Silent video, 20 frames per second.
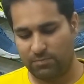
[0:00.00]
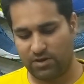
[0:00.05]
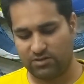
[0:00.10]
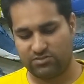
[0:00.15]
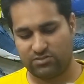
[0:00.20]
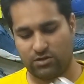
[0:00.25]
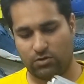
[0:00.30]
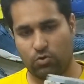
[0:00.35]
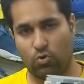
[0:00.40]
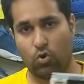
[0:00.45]
much
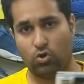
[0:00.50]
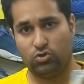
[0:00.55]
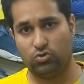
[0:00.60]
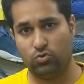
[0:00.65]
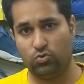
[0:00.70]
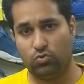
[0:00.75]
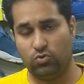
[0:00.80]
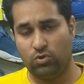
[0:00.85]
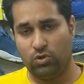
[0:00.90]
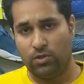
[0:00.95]
the
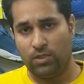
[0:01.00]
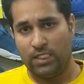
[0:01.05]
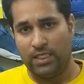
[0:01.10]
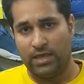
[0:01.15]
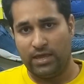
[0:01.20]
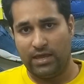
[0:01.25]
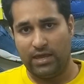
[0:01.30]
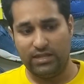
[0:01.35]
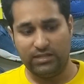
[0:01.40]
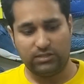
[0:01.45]
go-to
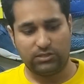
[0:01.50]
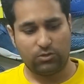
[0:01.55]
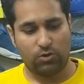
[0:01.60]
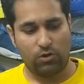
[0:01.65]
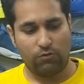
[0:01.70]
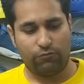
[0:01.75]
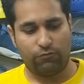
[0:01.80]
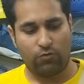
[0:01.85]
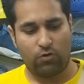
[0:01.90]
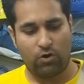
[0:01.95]

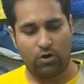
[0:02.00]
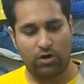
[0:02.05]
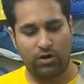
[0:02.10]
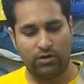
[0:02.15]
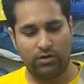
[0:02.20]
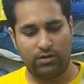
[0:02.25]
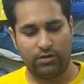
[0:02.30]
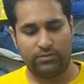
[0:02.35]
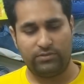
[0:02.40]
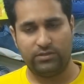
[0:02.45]
insole
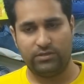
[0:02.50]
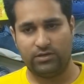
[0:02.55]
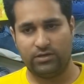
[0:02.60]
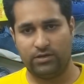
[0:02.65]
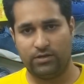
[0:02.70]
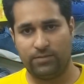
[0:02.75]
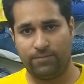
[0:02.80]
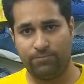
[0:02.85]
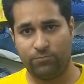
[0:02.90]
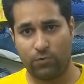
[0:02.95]
for
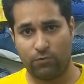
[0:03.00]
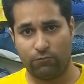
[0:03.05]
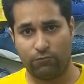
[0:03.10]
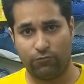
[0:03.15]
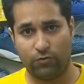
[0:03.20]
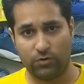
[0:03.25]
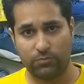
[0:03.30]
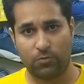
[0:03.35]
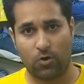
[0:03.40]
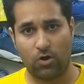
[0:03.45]
the
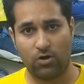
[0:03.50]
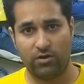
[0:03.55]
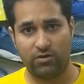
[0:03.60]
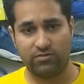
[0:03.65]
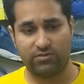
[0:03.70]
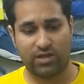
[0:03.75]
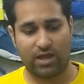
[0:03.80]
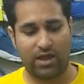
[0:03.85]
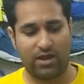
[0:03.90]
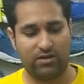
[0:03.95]

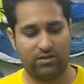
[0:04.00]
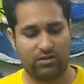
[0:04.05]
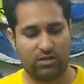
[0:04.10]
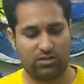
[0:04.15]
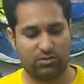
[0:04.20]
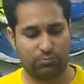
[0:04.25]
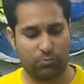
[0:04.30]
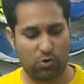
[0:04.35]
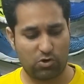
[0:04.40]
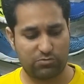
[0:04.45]
footballers and
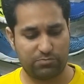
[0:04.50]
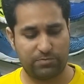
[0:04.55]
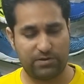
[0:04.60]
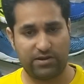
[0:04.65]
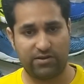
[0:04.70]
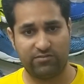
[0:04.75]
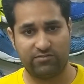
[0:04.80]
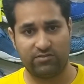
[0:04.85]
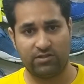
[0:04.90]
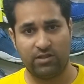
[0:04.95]
sports
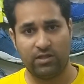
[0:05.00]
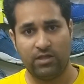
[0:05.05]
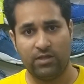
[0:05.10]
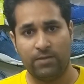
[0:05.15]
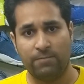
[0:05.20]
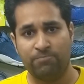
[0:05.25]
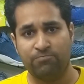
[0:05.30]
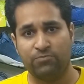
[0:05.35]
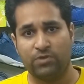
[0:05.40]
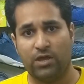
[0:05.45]
players.
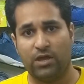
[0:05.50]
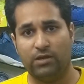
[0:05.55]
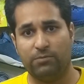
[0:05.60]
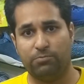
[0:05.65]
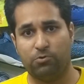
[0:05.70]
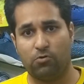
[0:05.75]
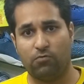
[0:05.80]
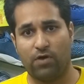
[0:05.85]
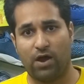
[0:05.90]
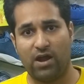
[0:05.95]
It
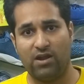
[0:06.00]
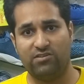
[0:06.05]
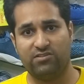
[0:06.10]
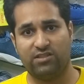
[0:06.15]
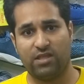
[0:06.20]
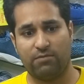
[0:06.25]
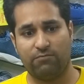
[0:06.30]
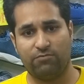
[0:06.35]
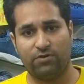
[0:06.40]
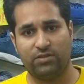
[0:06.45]
provides
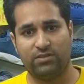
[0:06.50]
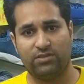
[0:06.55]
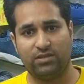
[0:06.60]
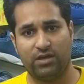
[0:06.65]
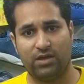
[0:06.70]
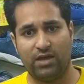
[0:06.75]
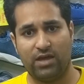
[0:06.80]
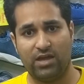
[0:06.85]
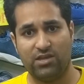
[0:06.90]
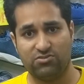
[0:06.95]
them with
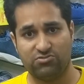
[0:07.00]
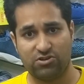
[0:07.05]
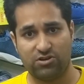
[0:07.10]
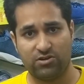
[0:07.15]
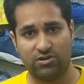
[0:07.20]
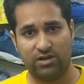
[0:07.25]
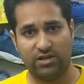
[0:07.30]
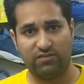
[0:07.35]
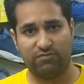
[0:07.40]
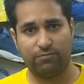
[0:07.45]
injury
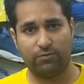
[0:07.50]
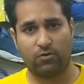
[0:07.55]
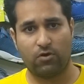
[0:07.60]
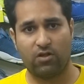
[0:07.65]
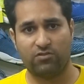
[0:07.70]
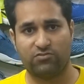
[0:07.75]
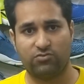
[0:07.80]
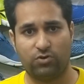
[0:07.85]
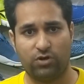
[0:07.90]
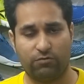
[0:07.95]
relief,
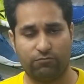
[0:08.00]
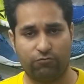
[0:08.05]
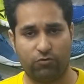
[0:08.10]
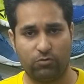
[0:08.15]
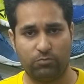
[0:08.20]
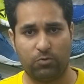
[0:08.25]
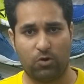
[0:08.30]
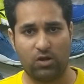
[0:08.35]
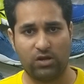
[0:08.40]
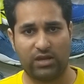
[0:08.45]
because during
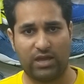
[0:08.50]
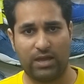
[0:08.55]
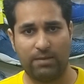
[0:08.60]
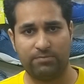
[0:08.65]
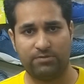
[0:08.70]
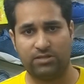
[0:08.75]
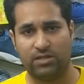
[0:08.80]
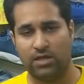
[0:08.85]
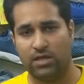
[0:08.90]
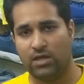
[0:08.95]
football
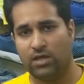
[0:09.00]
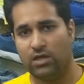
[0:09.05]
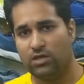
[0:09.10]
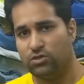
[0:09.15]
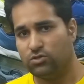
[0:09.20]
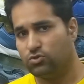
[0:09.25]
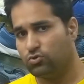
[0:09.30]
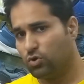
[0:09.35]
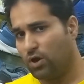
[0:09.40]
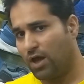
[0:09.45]
games
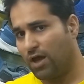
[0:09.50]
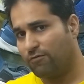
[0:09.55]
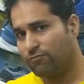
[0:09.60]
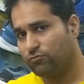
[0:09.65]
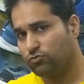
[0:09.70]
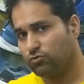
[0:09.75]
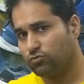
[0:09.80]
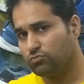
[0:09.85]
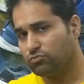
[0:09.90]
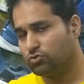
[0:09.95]
you have
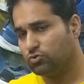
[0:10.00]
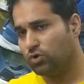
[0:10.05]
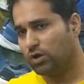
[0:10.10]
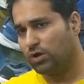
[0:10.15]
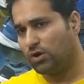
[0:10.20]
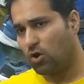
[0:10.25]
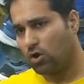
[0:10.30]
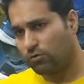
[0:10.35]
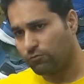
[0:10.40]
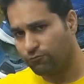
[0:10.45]
to do a
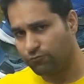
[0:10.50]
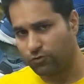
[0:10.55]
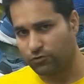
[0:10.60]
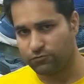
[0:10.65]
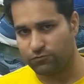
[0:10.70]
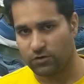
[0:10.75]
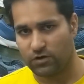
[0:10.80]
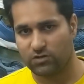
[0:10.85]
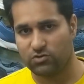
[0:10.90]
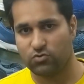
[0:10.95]
lot of
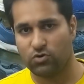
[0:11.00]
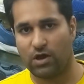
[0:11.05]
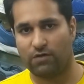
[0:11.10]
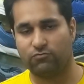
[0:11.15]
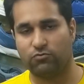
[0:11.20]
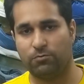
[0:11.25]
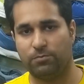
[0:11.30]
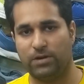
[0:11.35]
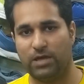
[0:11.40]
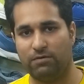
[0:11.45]
footwork. You have
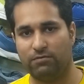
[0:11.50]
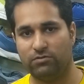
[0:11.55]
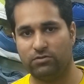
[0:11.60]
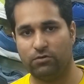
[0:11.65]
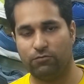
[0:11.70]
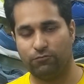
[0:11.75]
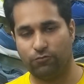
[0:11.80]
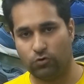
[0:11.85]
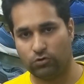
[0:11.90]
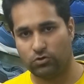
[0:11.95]
to play with your
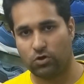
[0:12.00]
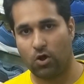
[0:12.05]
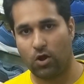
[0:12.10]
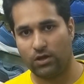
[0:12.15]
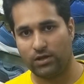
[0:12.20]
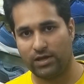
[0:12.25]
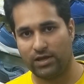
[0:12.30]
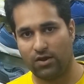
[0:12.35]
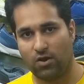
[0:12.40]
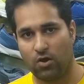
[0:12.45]
foot all
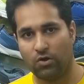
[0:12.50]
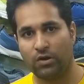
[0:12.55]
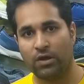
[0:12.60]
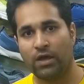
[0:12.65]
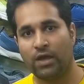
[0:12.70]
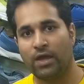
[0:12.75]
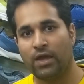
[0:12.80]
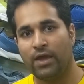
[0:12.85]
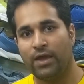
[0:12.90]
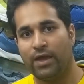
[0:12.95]
day long,
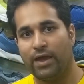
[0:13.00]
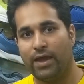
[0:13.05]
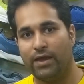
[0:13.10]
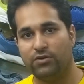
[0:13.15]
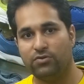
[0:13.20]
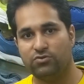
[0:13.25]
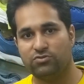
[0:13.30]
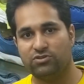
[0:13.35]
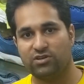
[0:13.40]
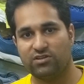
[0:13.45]
and
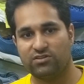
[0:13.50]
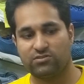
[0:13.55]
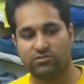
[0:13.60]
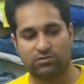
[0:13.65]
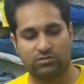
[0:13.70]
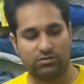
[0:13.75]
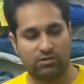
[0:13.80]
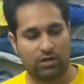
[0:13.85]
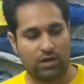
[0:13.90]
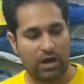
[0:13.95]
you just
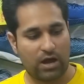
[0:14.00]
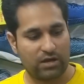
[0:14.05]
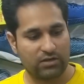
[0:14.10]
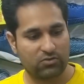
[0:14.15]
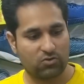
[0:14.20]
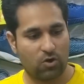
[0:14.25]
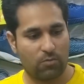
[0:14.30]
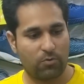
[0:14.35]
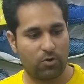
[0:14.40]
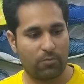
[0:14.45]
can't
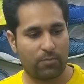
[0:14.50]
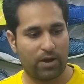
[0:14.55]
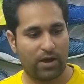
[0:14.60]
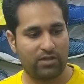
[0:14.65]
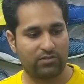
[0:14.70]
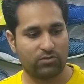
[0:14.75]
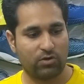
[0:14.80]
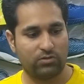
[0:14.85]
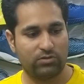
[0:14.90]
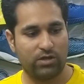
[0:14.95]

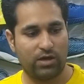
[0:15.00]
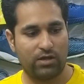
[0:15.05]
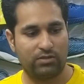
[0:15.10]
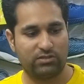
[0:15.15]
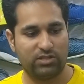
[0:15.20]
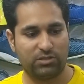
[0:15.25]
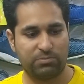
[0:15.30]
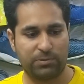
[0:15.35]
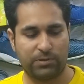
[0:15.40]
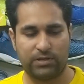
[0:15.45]
compromise on
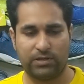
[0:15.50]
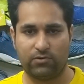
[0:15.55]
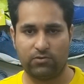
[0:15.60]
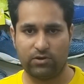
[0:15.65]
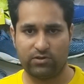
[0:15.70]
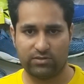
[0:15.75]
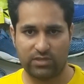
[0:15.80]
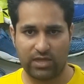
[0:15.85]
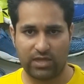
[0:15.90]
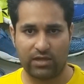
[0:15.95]
this
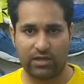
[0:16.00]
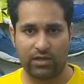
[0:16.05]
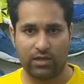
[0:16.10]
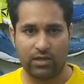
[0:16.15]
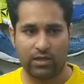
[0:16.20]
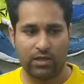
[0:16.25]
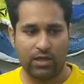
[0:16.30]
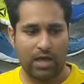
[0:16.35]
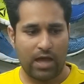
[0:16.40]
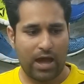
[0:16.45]
particular thing.
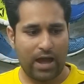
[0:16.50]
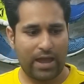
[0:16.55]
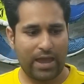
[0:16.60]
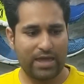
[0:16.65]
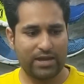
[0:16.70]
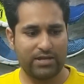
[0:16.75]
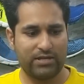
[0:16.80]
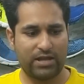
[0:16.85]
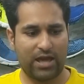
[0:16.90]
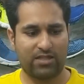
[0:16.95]

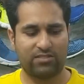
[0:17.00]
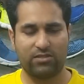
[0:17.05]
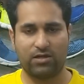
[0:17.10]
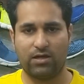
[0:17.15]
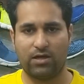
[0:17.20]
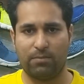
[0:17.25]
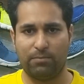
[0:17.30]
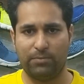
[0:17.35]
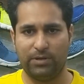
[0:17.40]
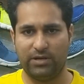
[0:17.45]
Again, it has
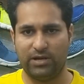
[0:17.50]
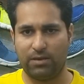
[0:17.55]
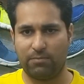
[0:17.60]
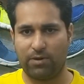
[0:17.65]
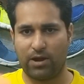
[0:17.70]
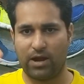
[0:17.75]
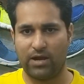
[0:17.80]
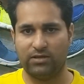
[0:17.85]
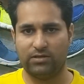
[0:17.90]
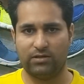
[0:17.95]
a medium
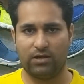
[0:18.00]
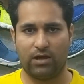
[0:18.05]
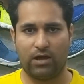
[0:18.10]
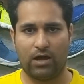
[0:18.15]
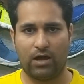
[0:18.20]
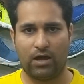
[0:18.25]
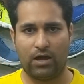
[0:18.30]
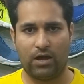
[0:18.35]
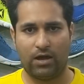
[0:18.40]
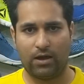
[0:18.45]
height
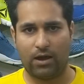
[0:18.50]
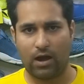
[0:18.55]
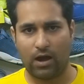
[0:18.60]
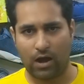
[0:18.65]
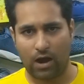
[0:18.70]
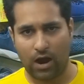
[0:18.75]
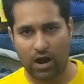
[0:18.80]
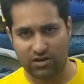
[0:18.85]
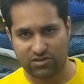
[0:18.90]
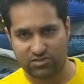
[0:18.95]

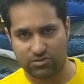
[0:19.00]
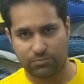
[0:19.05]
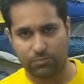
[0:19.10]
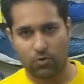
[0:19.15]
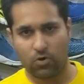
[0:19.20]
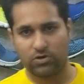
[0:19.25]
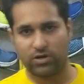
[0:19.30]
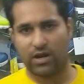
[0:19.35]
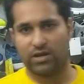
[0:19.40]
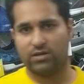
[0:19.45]
arch
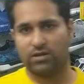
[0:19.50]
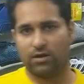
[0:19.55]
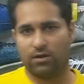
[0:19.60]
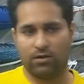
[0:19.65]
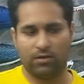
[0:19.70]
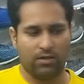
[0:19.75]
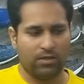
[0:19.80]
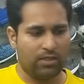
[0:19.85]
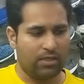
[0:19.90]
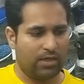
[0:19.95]
support and
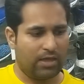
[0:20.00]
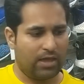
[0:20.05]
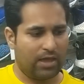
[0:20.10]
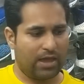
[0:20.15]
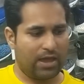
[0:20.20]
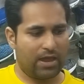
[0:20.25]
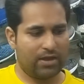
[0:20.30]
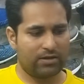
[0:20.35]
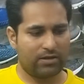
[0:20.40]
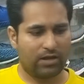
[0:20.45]

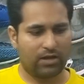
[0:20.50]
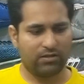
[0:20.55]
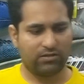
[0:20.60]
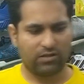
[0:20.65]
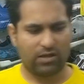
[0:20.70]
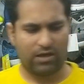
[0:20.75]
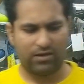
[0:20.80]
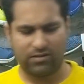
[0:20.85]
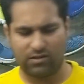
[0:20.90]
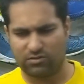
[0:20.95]

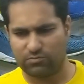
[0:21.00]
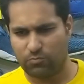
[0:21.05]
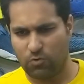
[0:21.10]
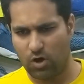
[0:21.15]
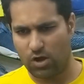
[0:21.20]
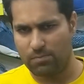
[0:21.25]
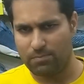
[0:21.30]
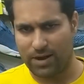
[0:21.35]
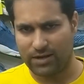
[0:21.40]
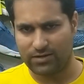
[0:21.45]
a
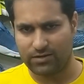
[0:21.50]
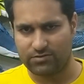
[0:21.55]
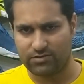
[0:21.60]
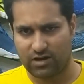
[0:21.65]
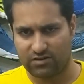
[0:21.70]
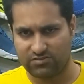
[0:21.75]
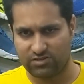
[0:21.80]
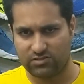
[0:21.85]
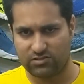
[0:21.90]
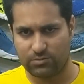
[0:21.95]
small
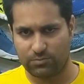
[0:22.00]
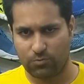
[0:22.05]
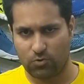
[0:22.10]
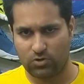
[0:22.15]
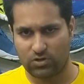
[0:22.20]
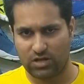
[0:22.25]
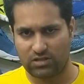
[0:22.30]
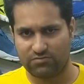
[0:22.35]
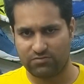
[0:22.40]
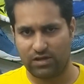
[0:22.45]
metatarsal support
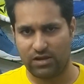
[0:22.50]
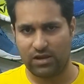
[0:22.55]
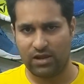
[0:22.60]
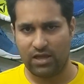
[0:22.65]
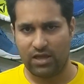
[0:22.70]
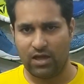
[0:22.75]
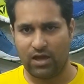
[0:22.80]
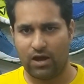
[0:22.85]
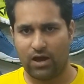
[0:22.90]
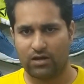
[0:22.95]
as well,
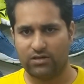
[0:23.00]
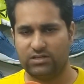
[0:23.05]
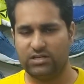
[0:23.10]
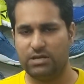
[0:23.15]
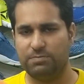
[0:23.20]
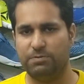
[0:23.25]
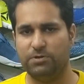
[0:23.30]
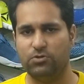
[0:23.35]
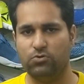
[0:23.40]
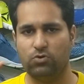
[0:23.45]
a
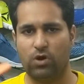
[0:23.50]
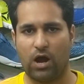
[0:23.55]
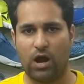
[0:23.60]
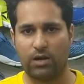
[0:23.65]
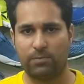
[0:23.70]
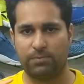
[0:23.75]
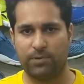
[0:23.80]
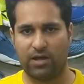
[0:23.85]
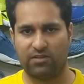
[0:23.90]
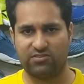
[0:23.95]
TPU
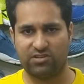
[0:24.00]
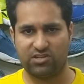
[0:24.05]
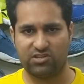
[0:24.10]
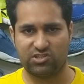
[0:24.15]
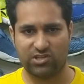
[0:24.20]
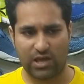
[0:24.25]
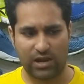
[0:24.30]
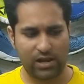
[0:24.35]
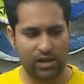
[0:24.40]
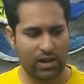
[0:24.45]
hard plastic
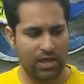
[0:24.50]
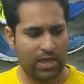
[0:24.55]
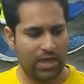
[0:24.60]
shell,